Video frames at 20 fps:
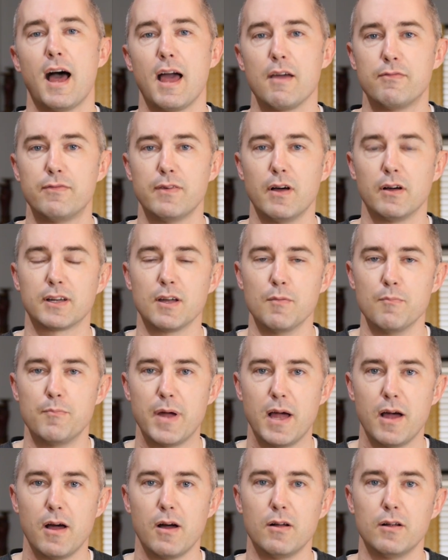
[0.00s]
I felt
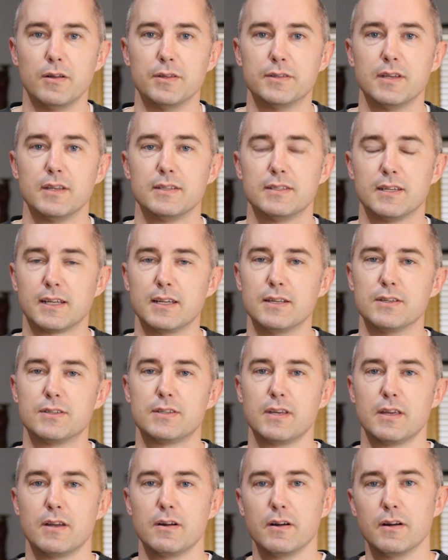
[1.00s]
compelled to
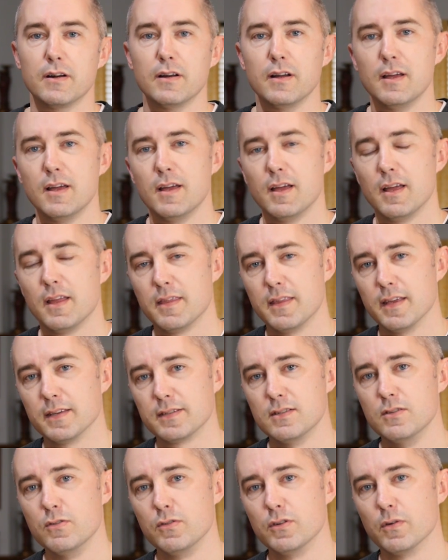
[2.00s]
consider
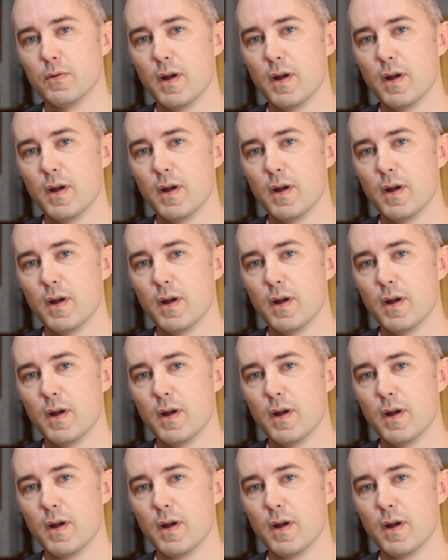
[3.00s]
this new